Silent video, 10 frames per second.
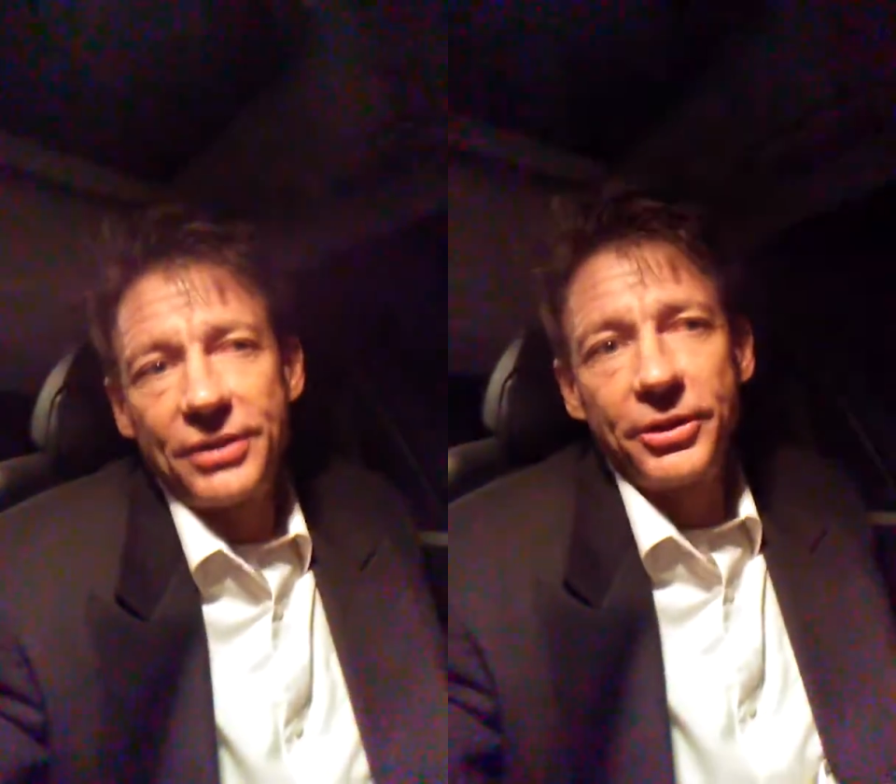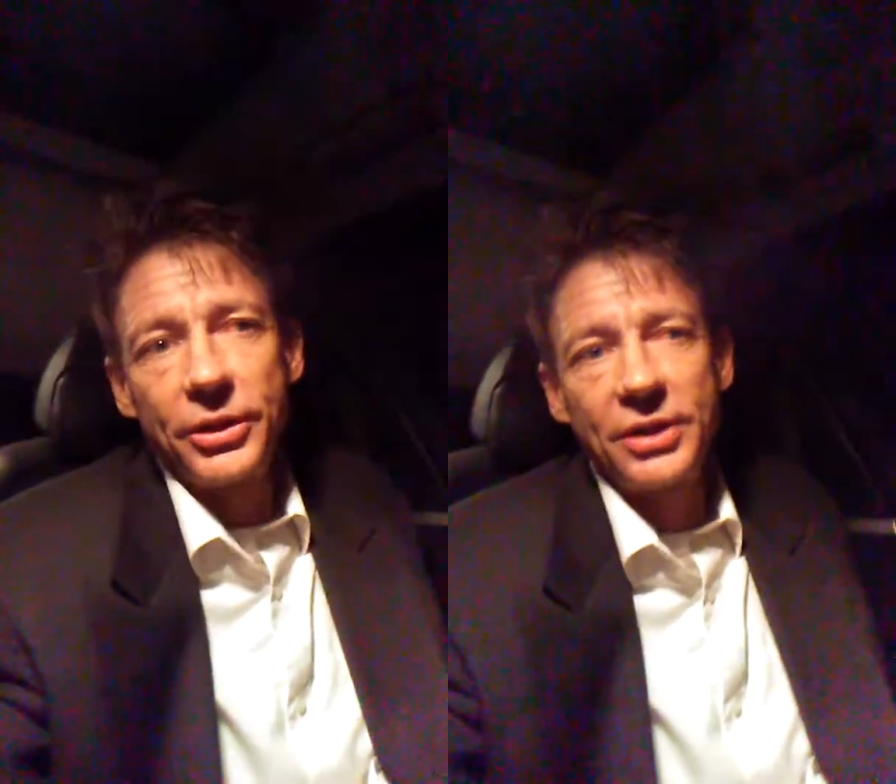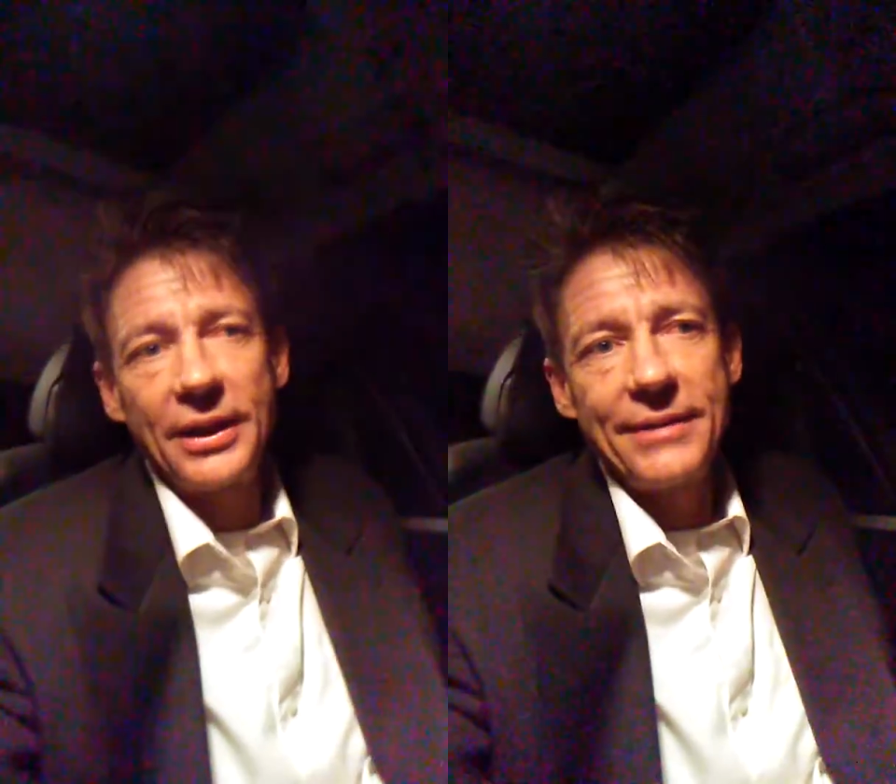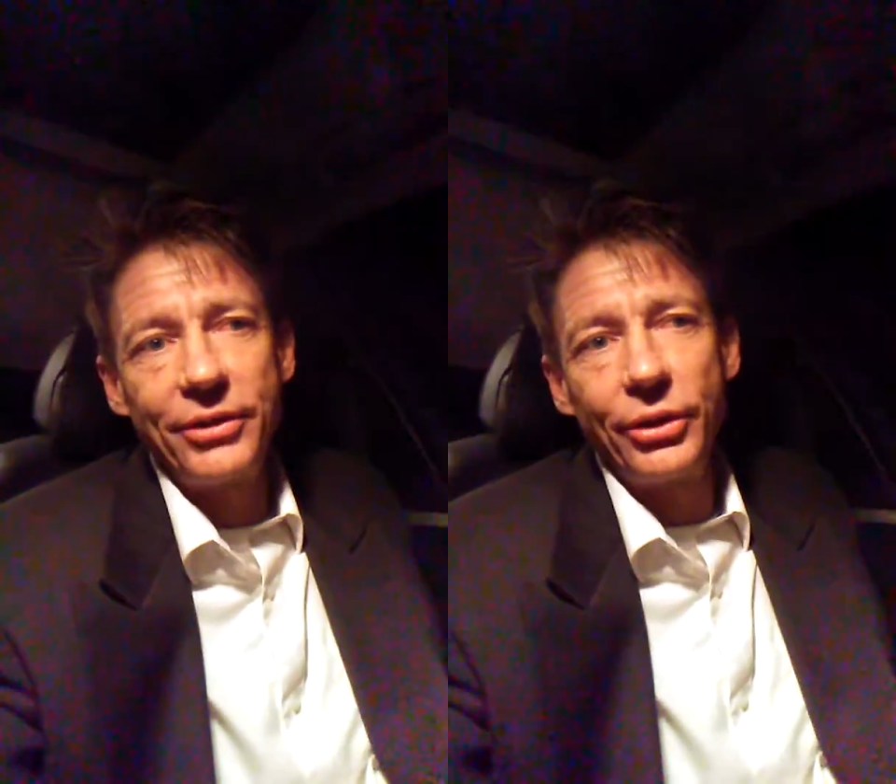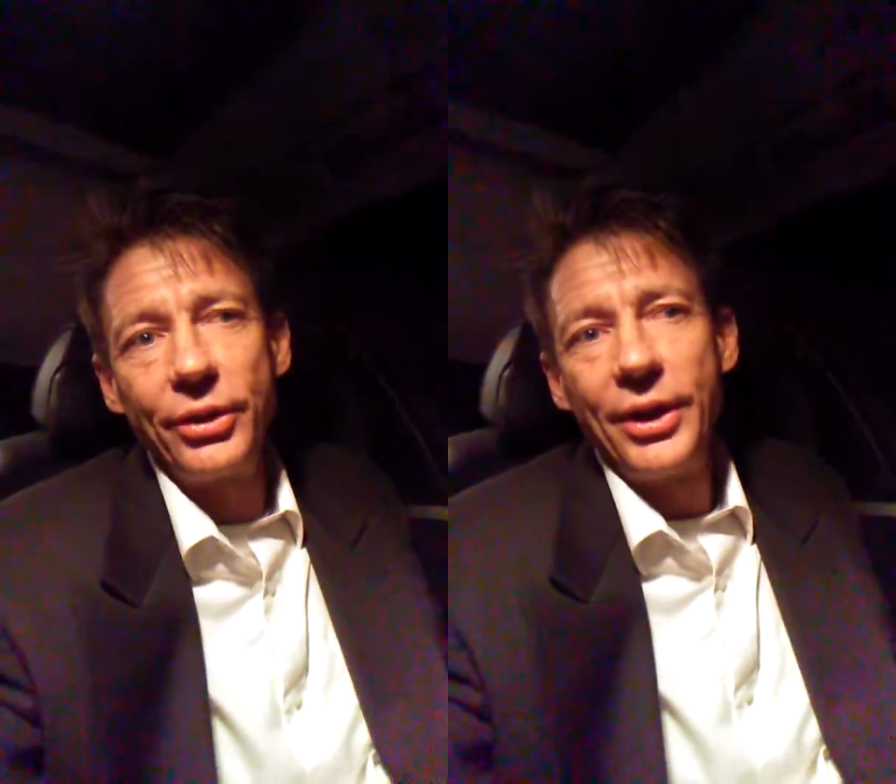first
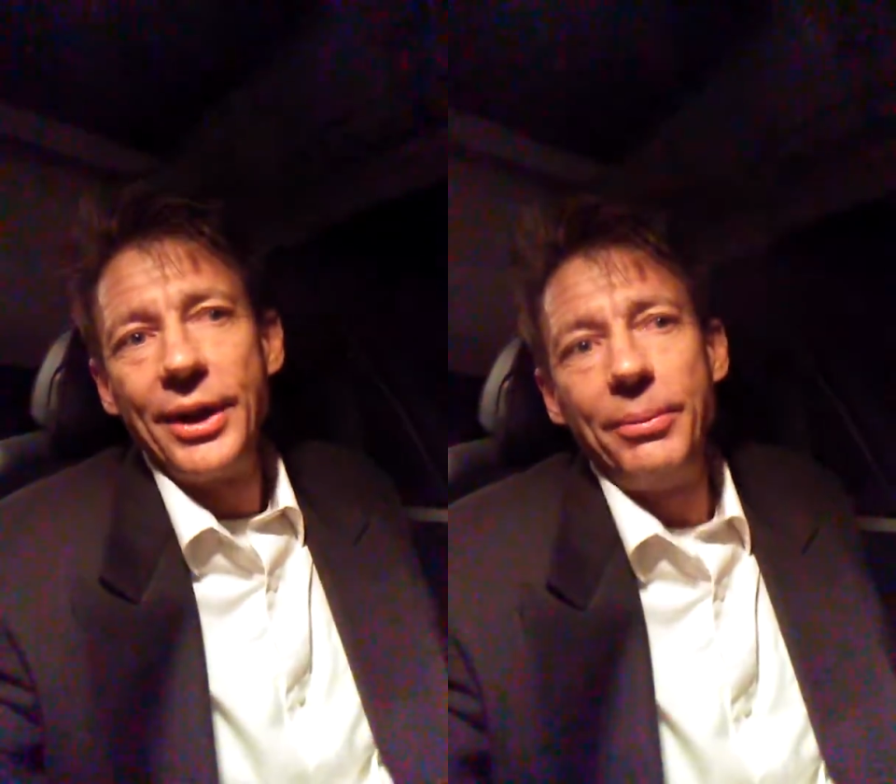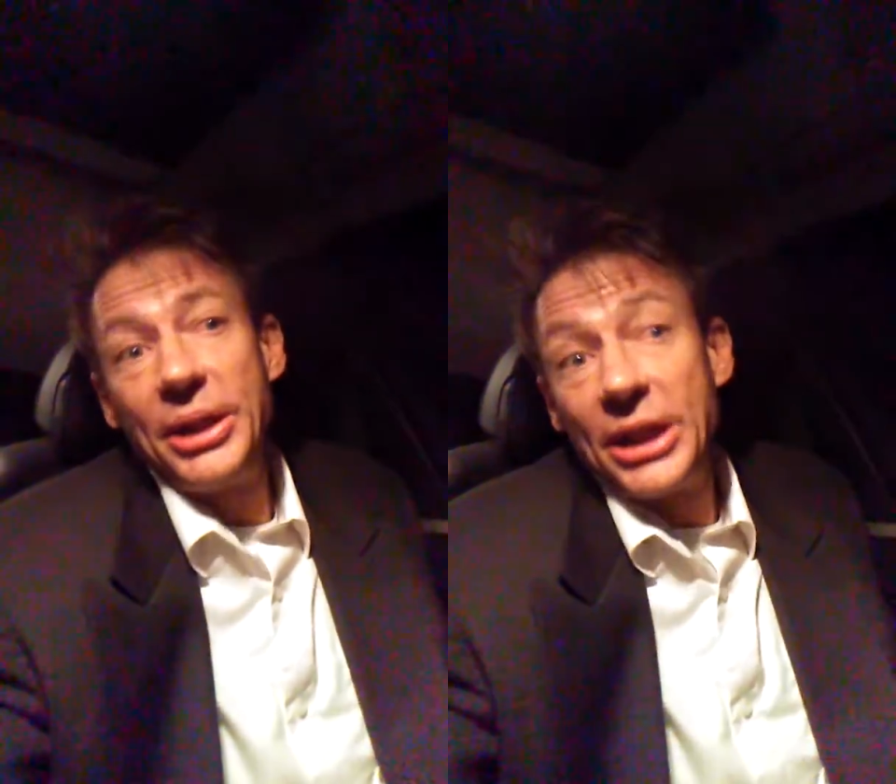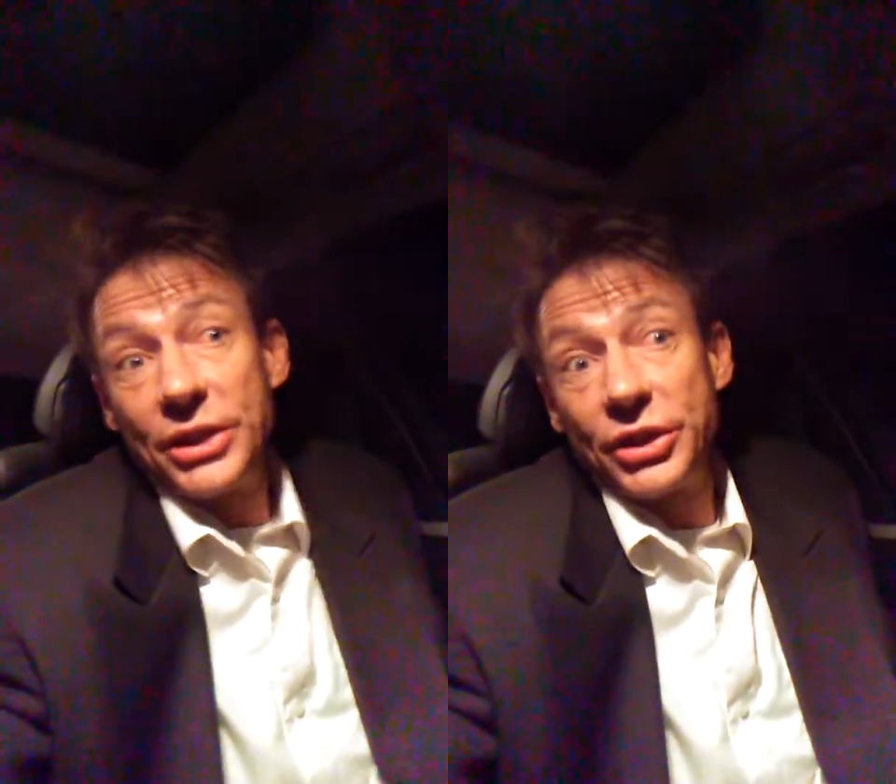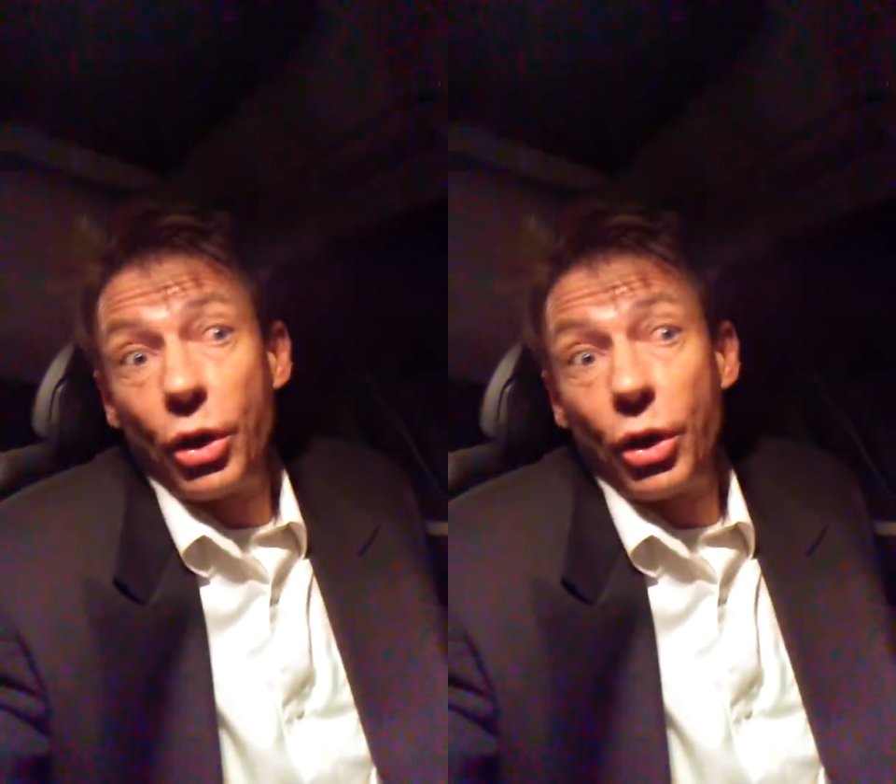level because,